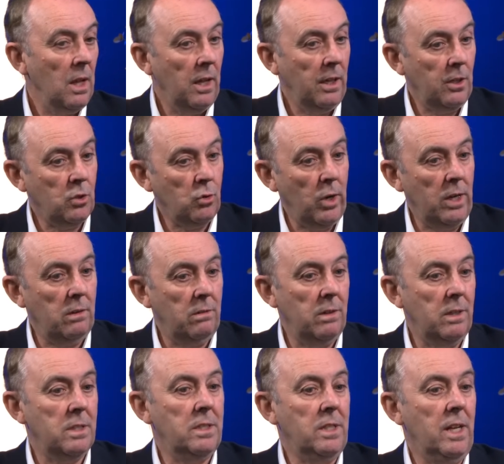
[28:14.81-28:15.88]
and a trader
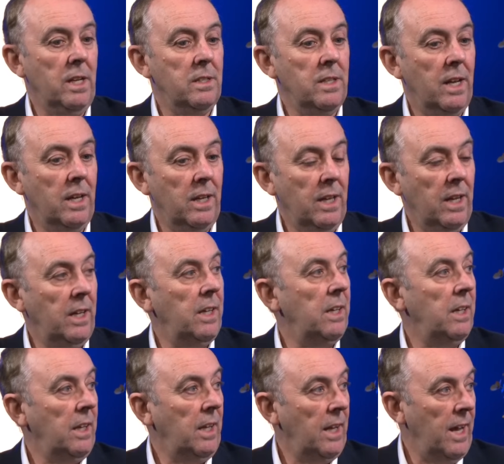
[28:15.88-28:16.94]
understands how to get in
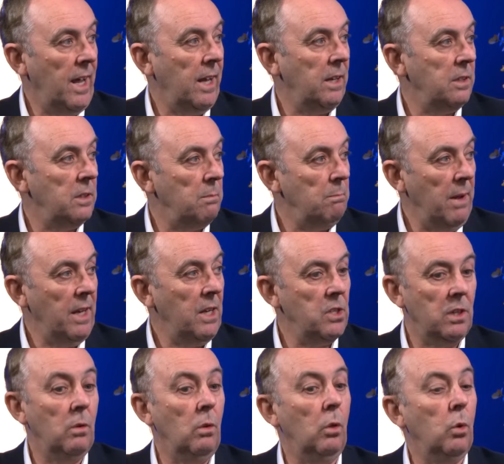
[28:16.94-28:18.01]
and get out and to manage
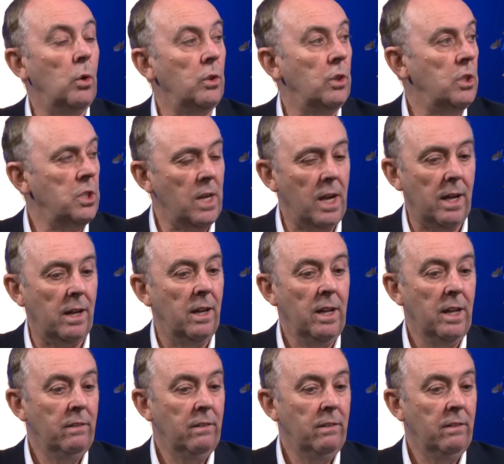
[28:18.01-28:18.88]
it and look at the chart.